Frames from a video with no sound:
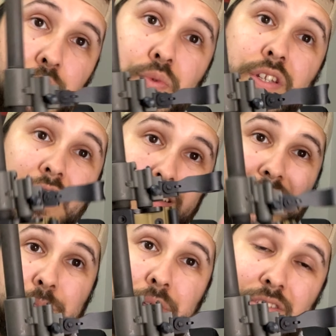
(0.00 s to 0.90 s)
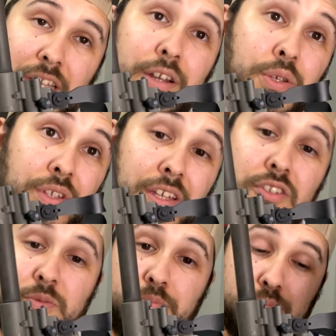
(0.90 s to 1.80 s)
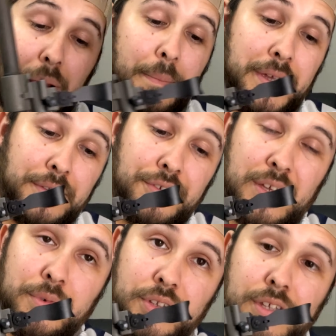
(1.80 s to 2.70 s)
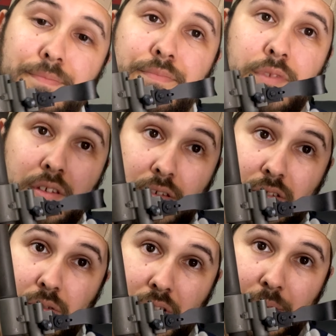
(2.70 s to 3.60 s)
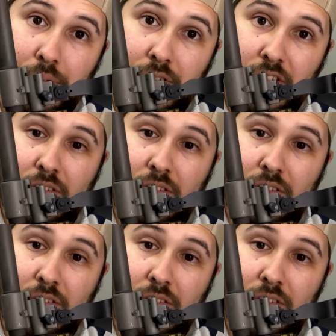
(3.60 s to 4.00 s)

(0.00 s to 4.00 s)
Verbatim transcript: did not take the piston out, you did, pop back in the same way we did. Go ahead and put this